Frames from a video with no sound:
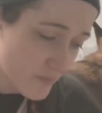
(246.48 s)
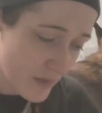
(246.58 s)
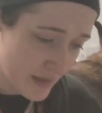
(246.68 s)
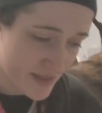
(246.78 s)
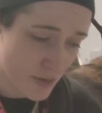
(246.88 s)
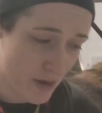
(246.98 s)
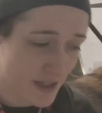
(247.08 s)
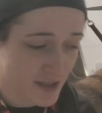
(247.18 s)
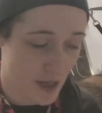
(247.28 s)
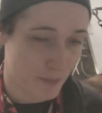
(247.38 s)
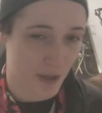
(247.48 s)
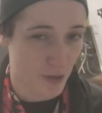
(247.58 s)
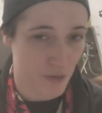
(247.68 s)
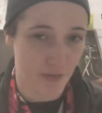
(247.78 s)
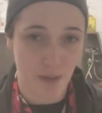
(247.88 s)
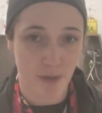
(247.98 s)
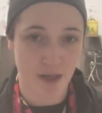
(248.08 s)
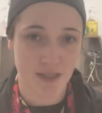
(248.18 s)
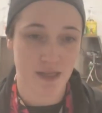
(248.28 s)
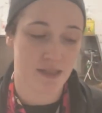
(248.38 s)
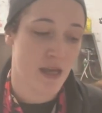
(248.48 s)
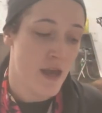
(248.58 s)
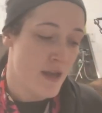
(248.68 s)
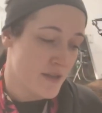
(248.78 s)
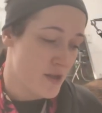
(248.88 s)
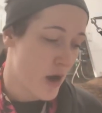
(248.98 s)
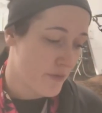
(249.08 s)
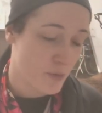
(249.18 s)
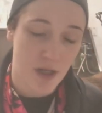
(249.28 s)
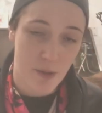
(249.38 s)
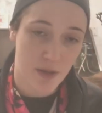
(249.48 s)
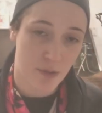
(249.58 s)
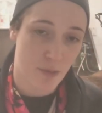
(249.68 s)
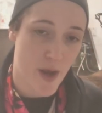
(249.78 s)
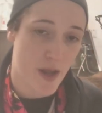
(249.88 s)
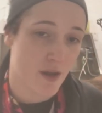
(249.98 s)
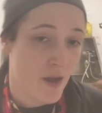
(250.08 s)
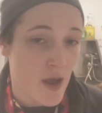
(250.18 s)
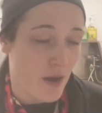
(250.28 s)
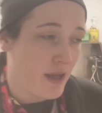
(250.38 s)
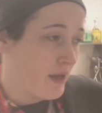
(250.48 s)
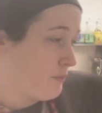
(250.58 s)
And so I just kind of want to go over that process. So after we're done with a rake, again,